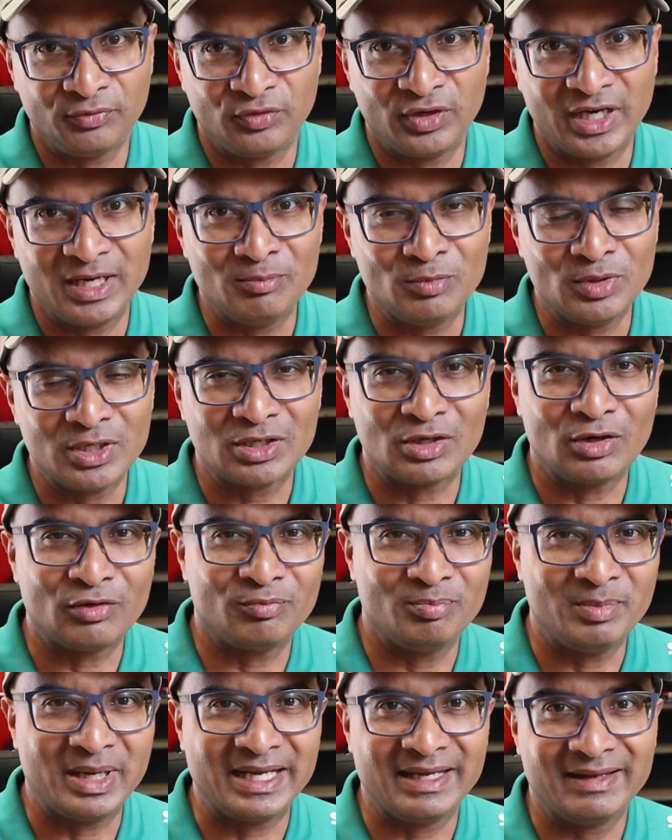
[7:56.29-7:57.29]
framework
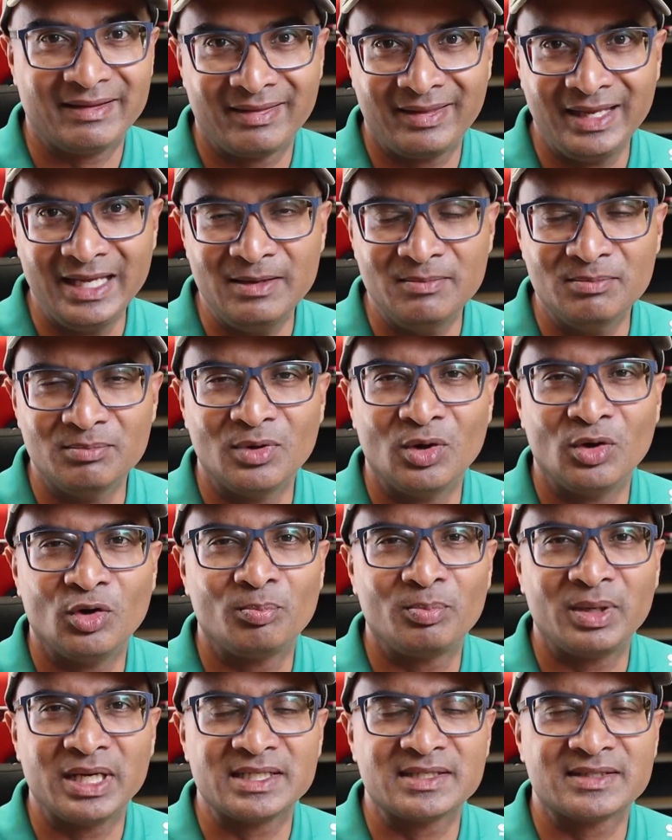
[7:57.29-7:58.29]
of my theme
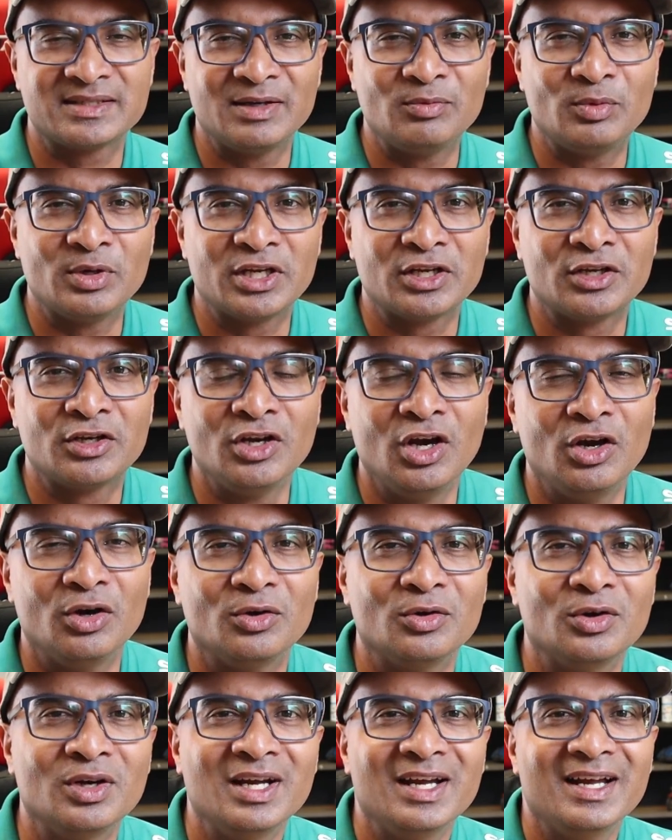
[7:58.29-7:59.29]
or places I want to
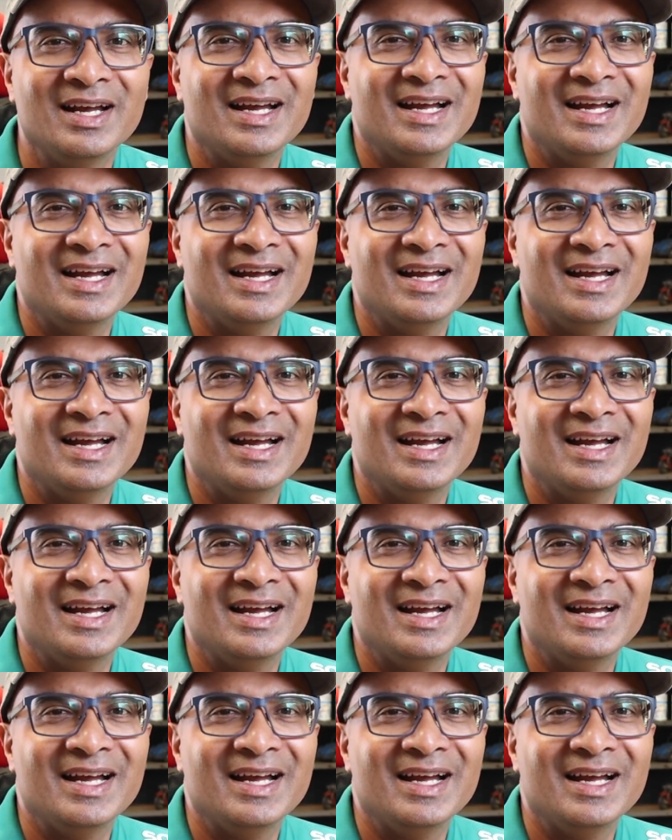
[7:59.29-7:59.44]
go.